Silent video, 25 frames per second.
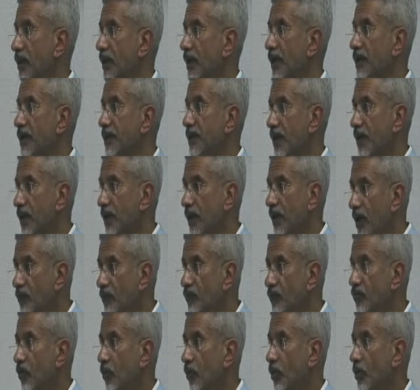It can
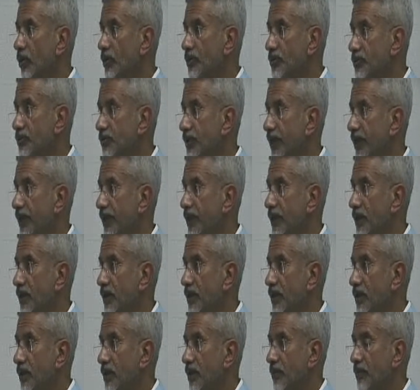unfold today
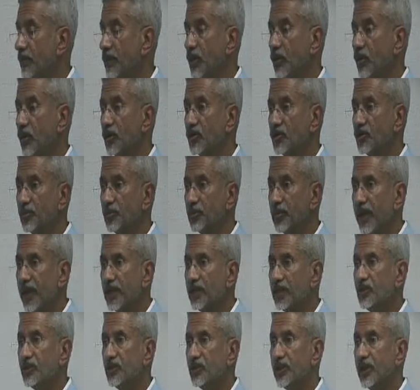because
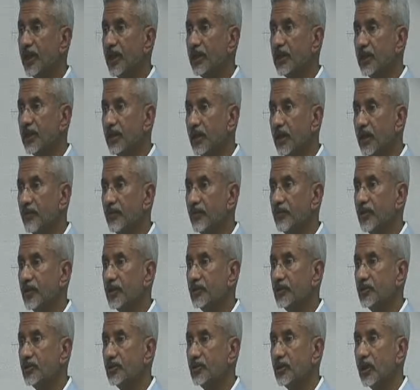painstaking
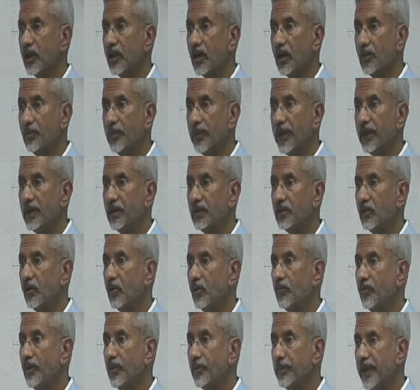efforts are made
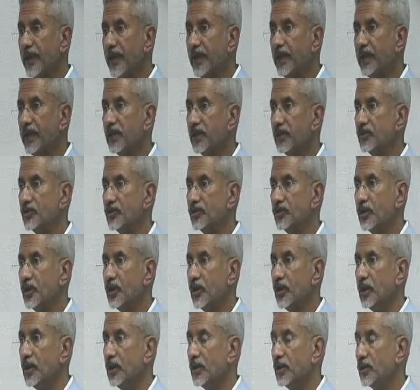over many years
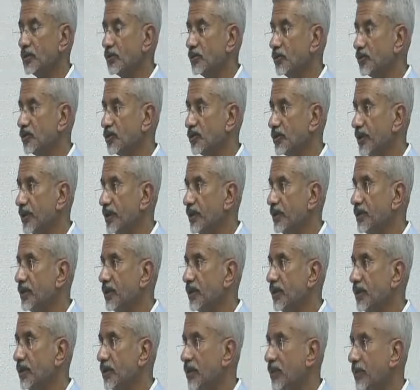to
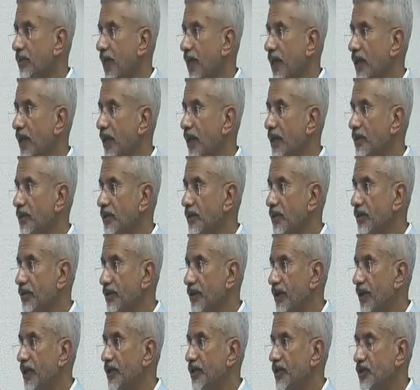strengthen the bilateral
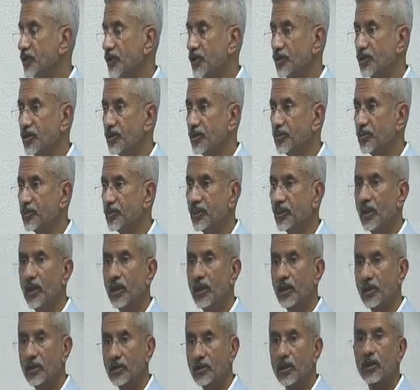relationships
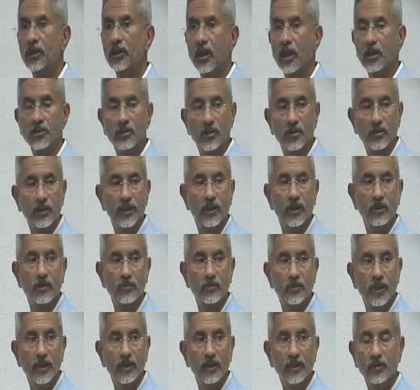that are the real
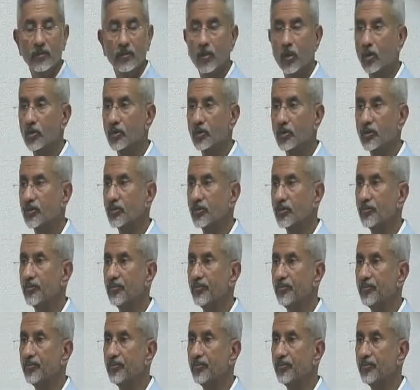building blocks.